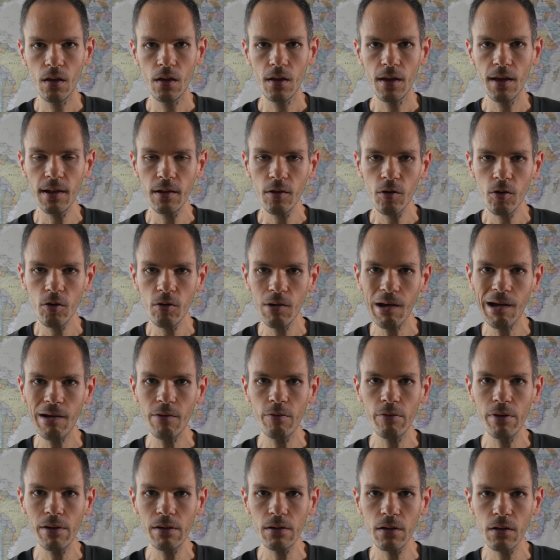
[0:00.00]
Hello and
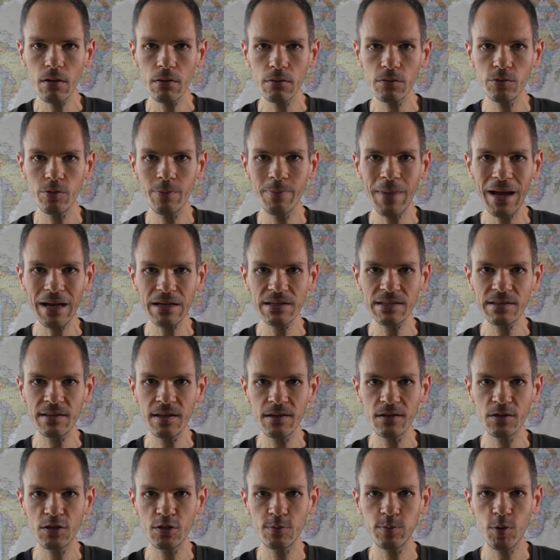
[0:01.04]
welcome to
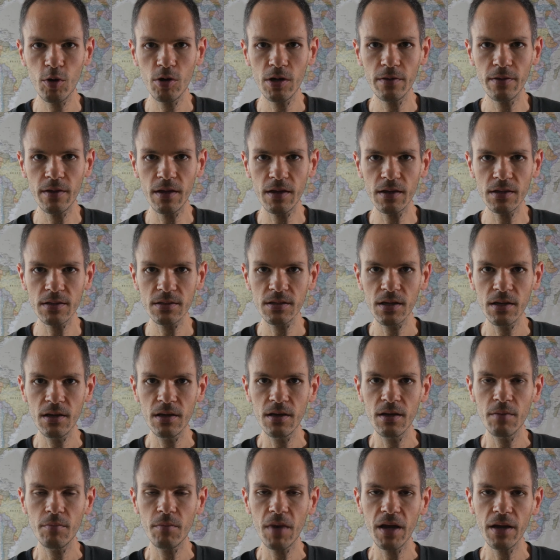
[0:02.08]
Backstage Politics.
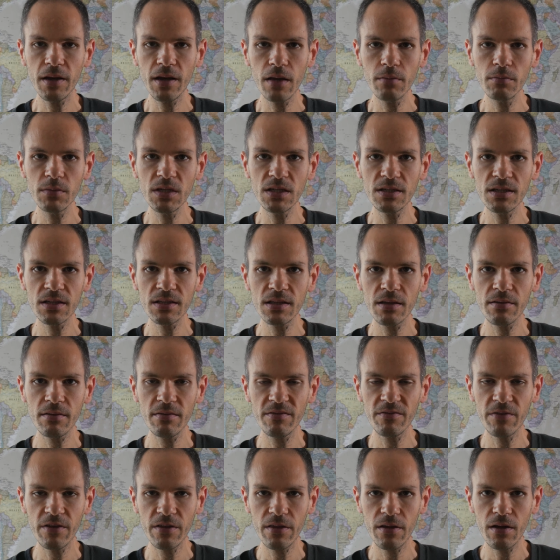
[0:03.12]
My name is Esteban
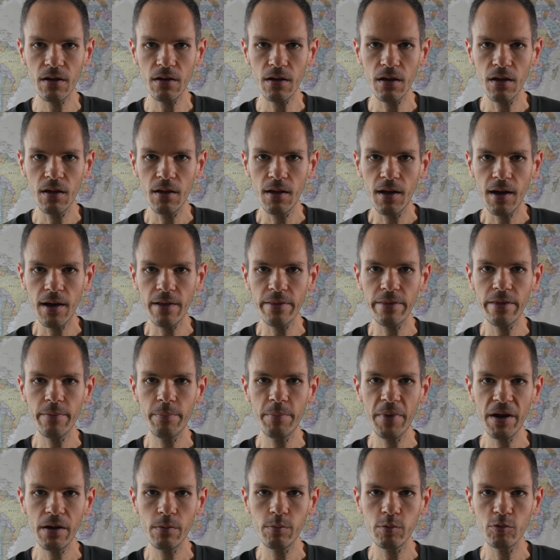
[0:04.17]
Vidal, and the
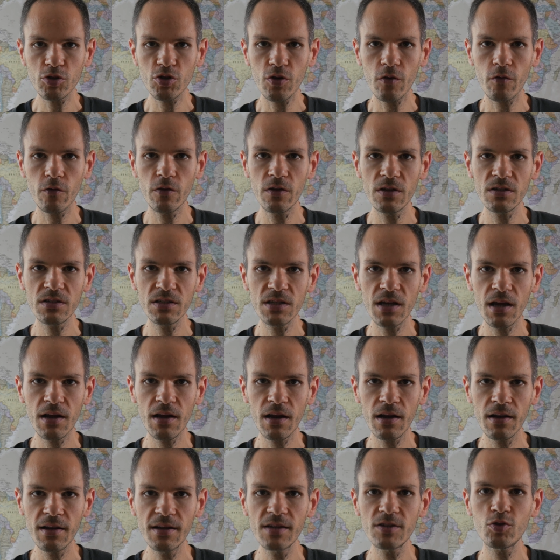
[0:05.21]
purpose of this
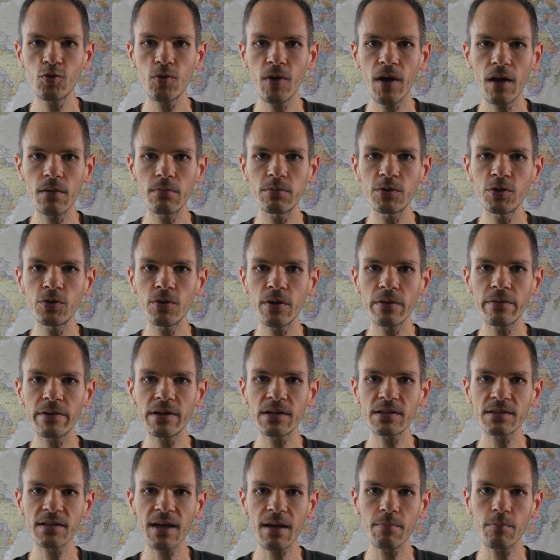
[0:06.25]
channel is to help you
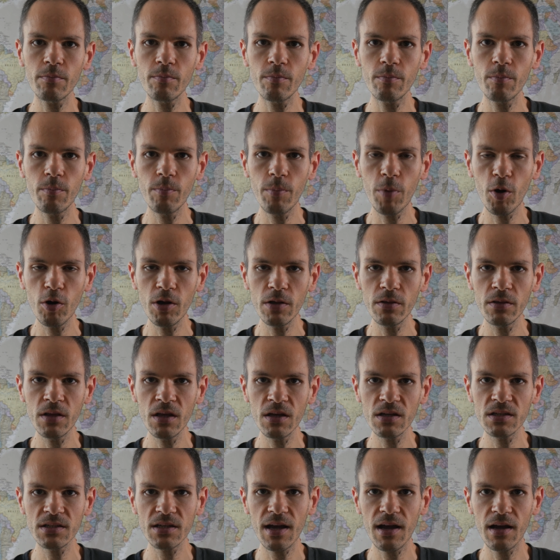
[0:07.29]
understand
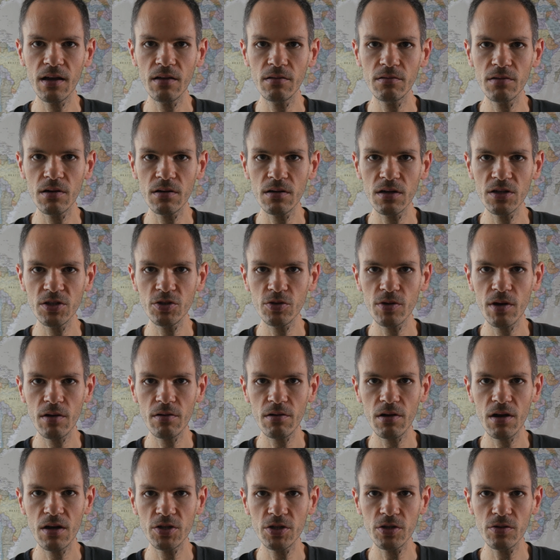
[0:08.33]
politics and international
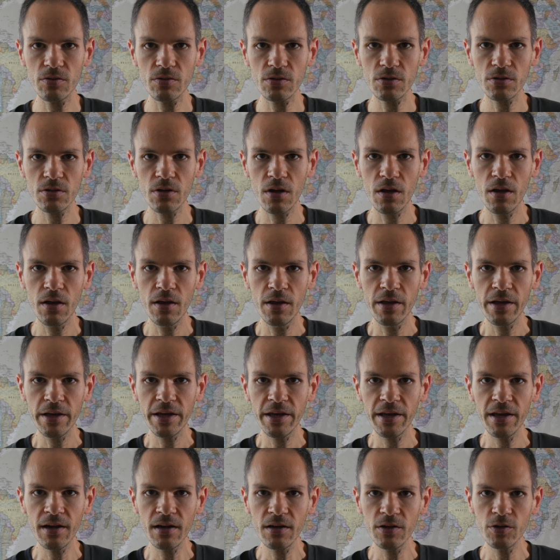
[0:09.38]
relations.
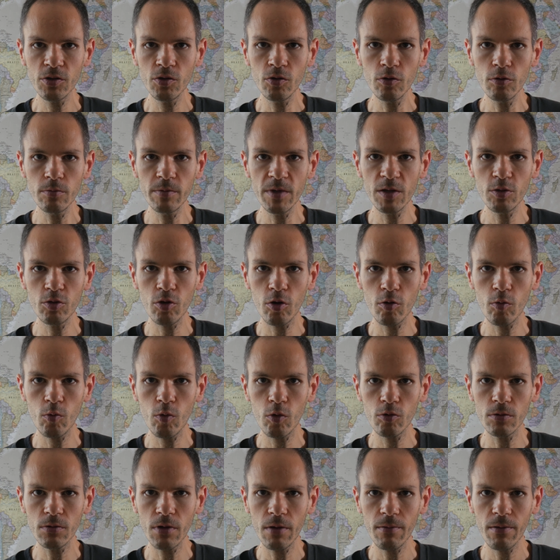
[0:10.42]
Here you will be told
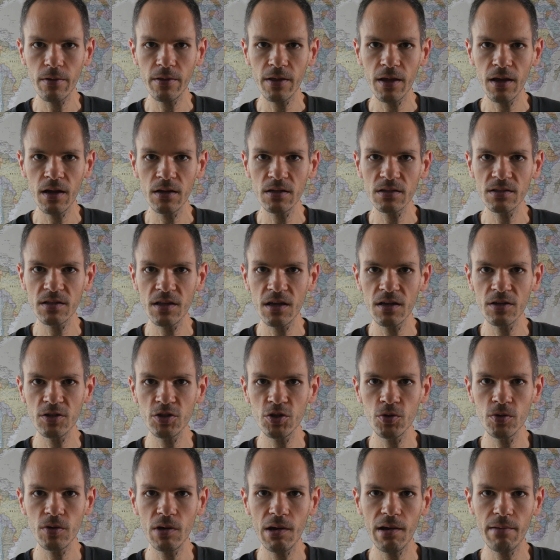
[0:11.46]
what nobody else tells
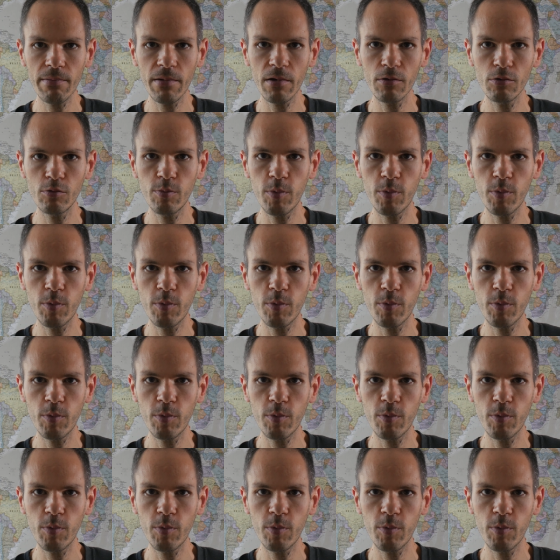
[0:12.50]
you about